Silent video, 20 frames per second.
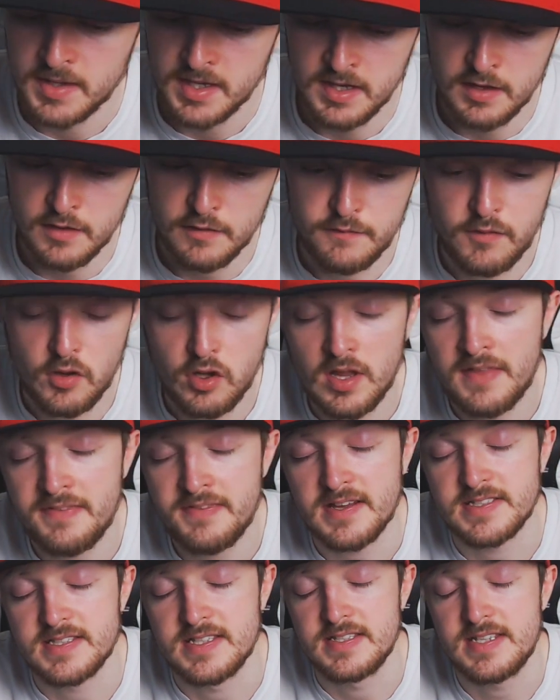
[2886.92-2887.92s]
Full length,
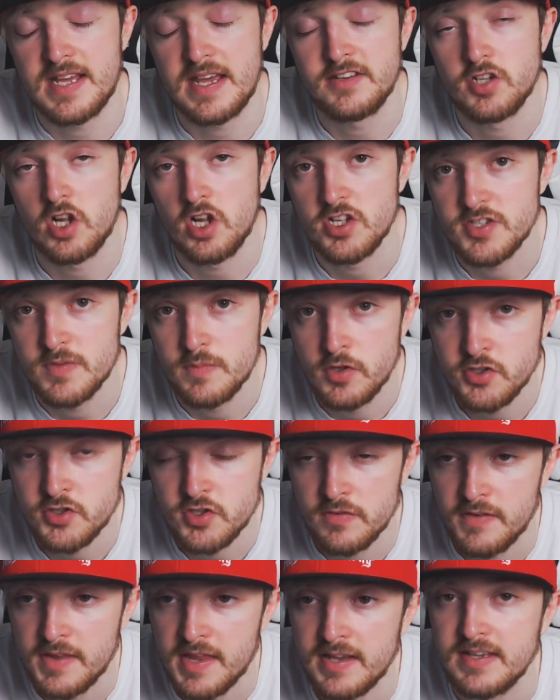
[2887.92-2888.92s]
that's $10 a month. So
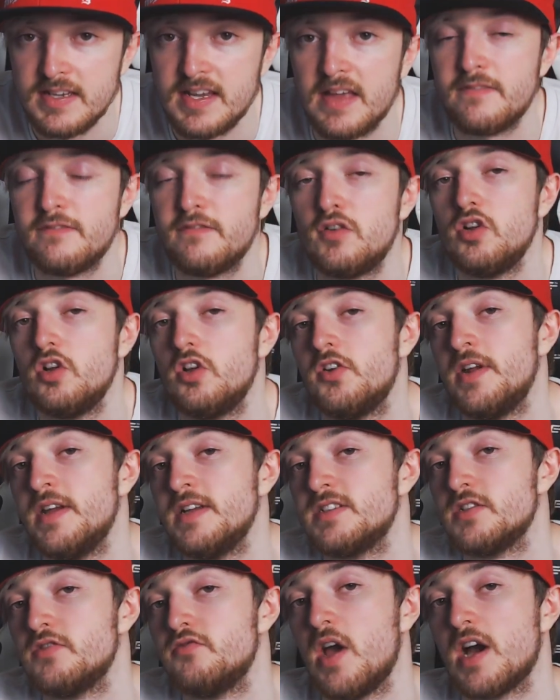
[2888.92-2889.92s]
for that you get full
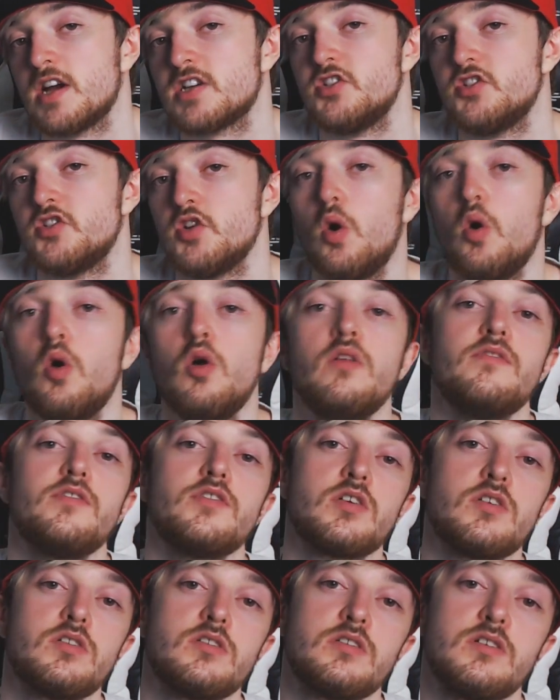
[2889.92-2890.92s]
unedited reactions to all of
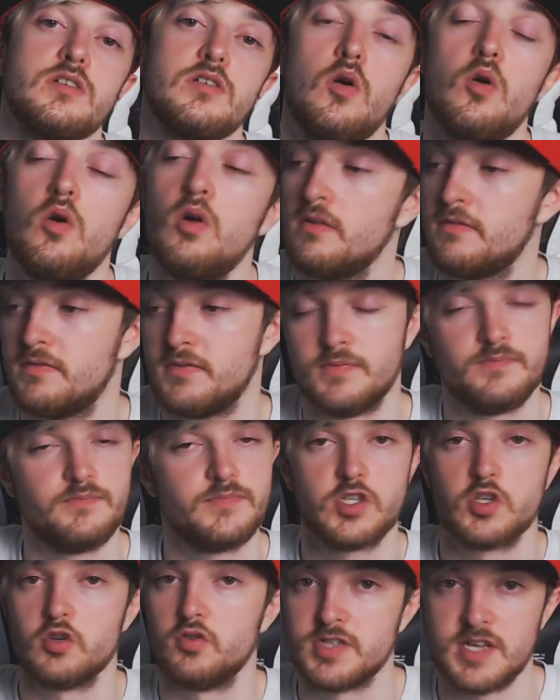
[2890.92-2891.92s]
the
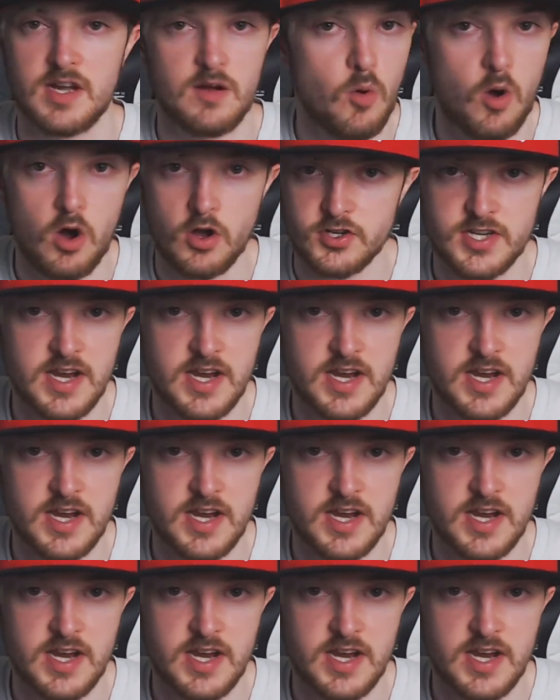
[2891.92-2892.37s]
shows I watch.